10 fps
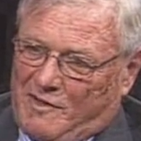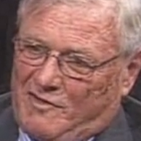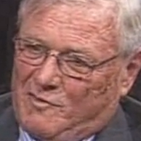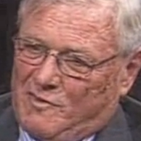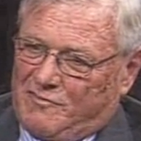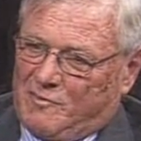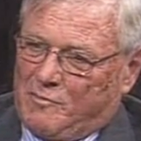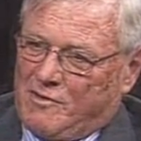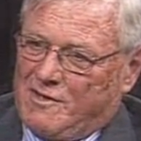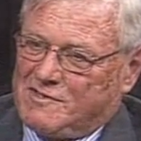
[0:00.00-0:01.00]
can do it through
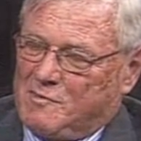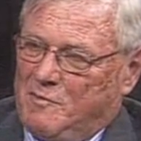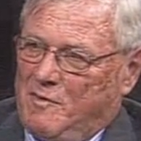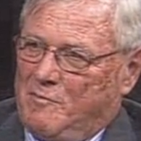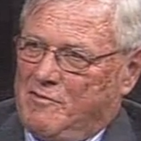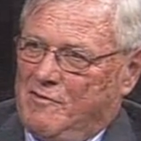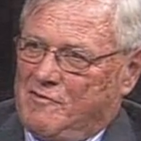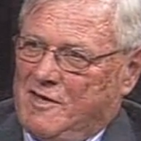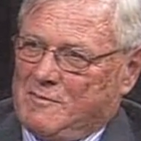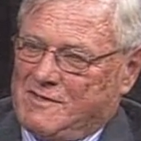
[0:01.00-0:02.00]
broad sweeping programs.